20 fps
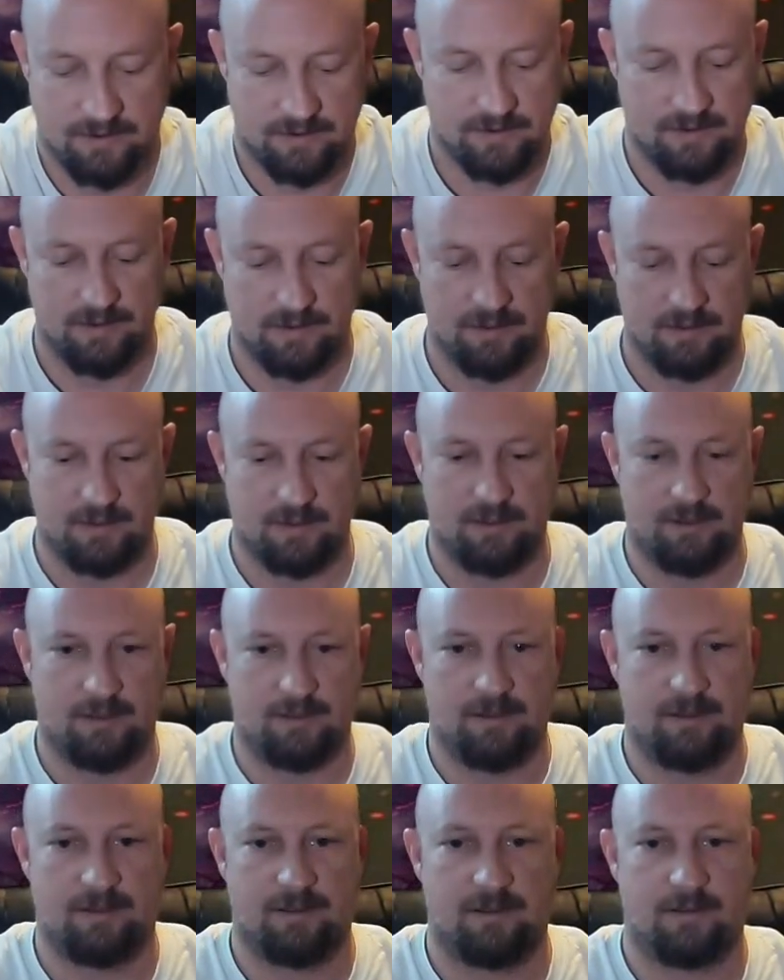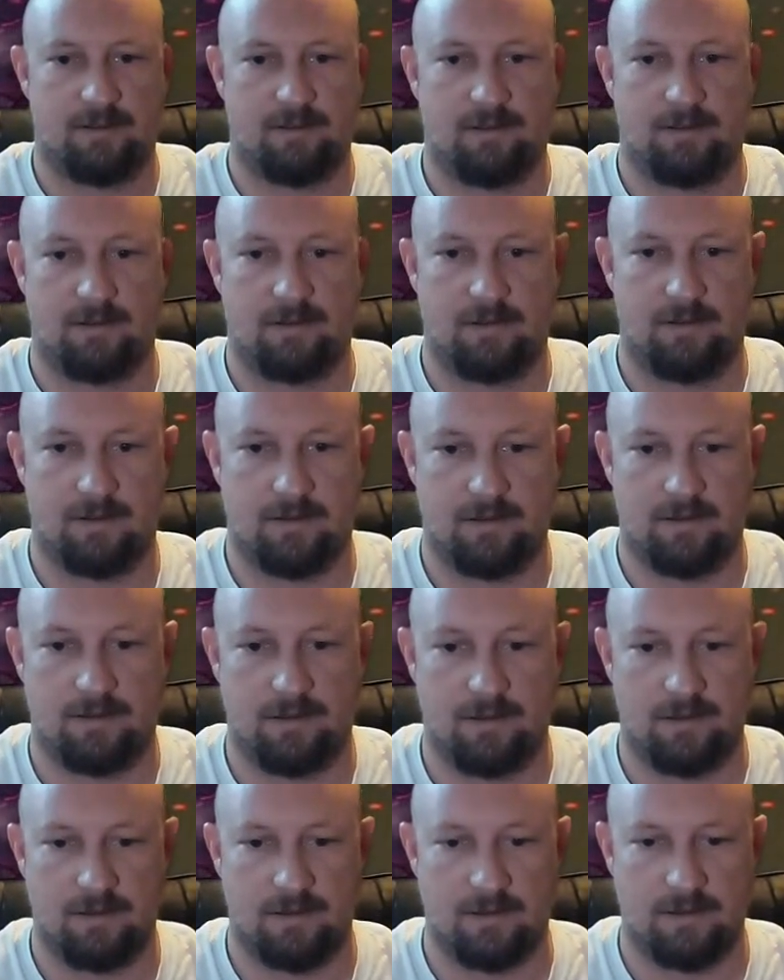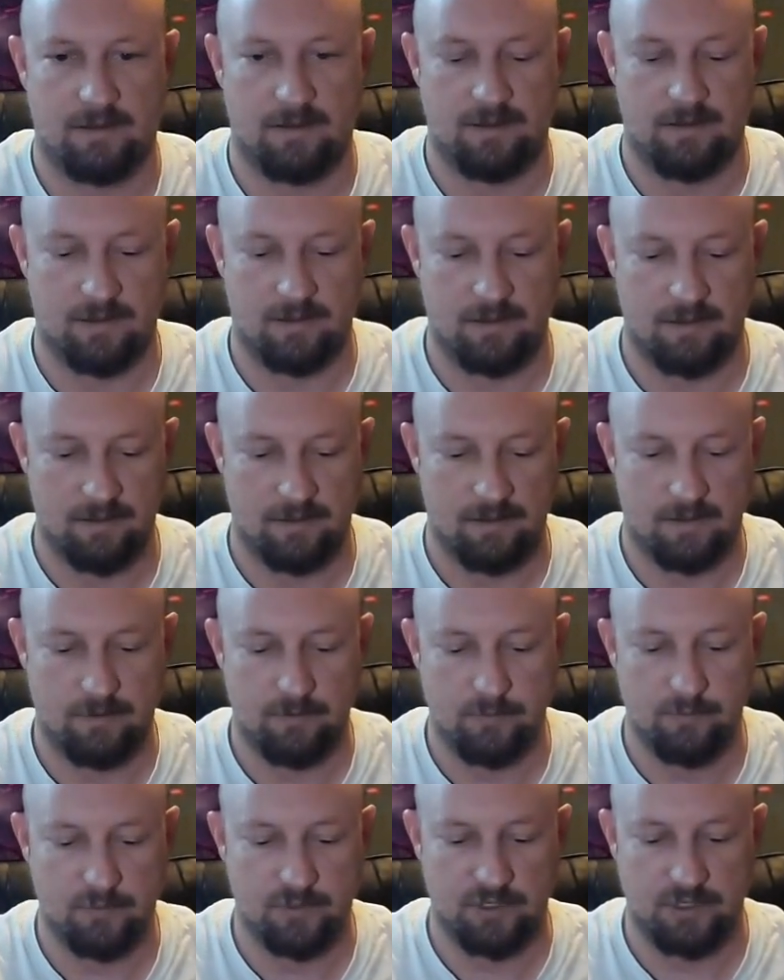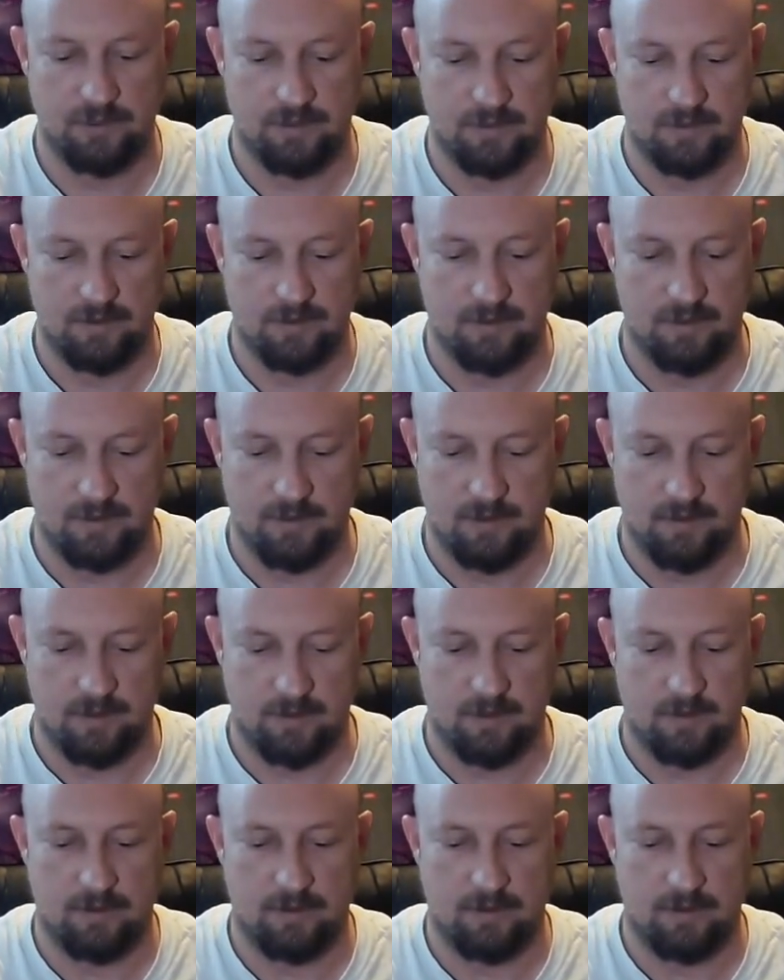[no speech]